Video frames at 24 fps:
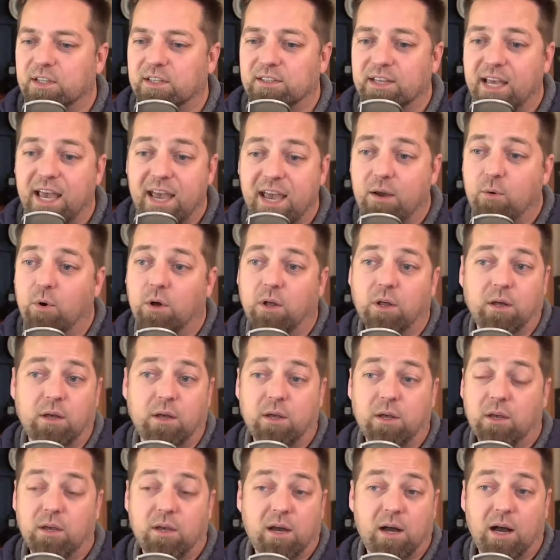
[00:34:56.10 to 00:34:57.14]
"Hey, well,
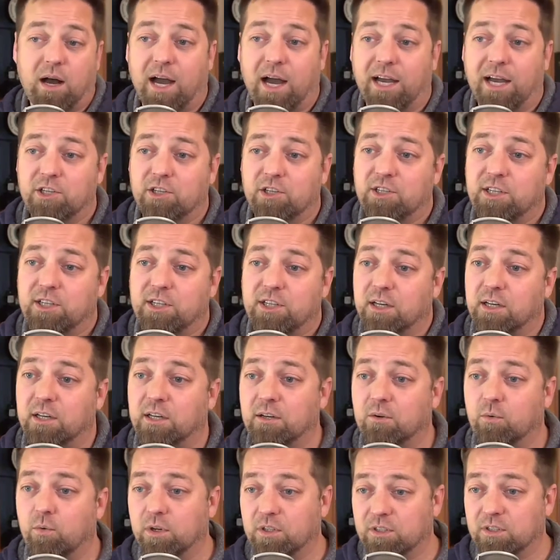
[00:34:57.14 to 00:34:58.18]
I just did
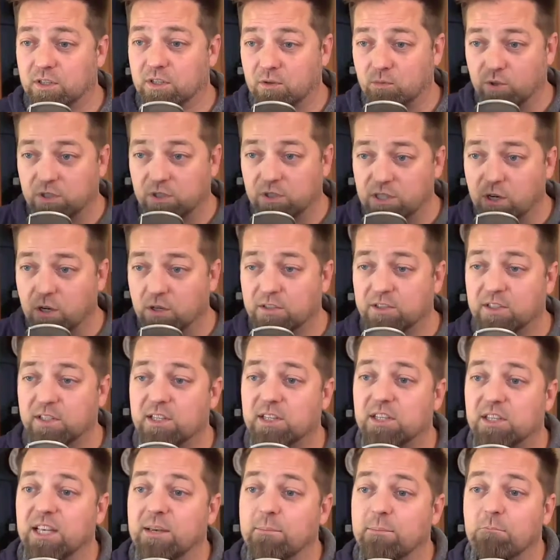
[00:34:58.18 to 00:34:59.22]
what's known as a
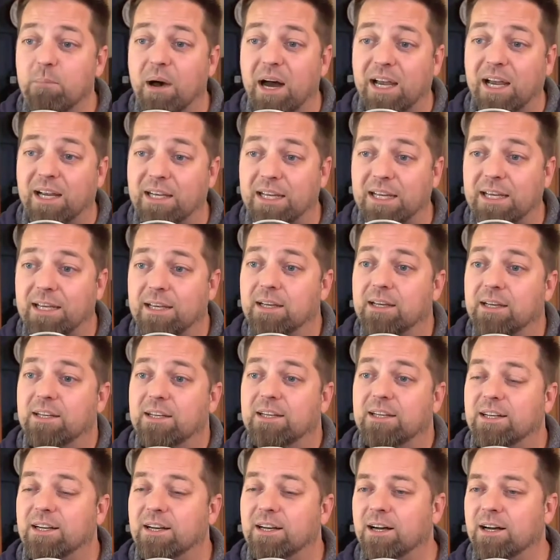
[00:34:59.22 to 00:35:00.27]
slim binding,
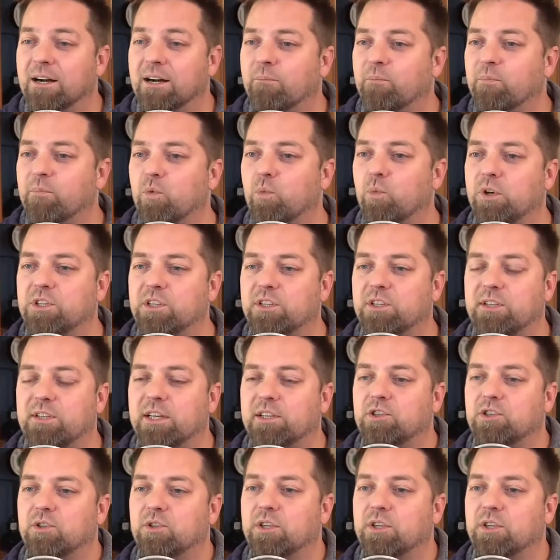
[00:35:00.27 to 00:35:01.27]
which essentially